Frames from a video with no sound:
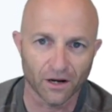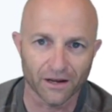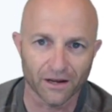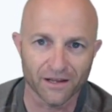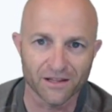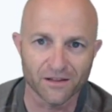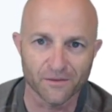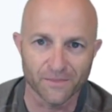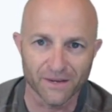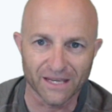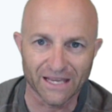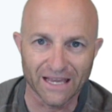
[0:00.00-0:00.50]

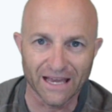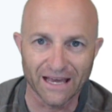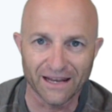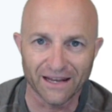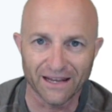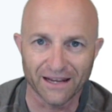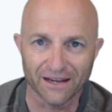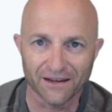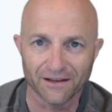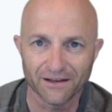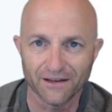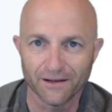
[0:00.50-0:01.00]
in the
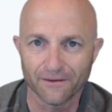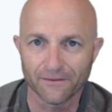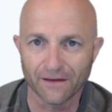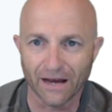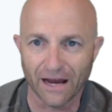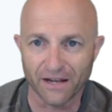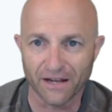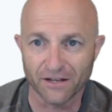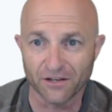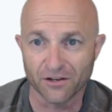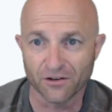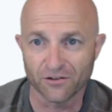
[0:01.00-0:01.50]
beginning,
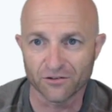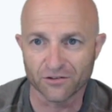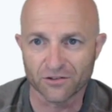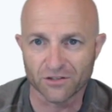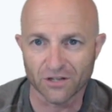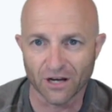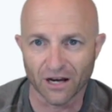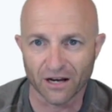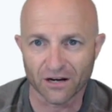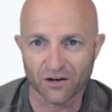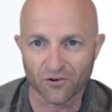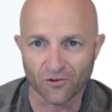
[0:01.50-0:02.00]
I'd used
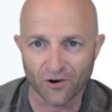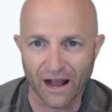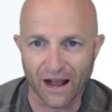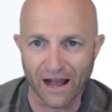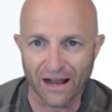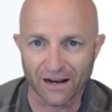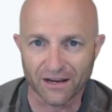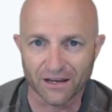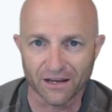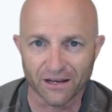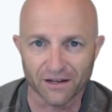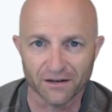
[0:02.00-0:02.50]

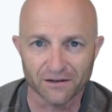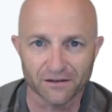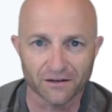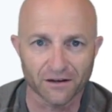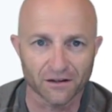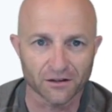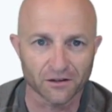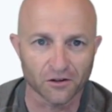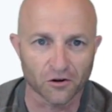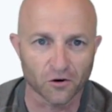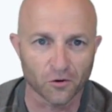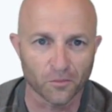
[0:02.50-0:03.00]
Kraken
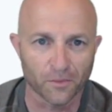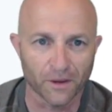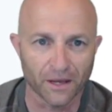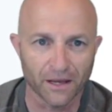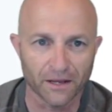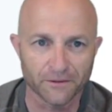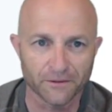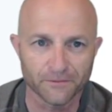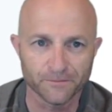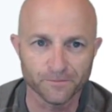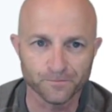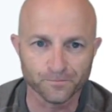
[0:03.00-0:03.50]
a little
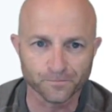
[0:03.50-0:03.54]
bit,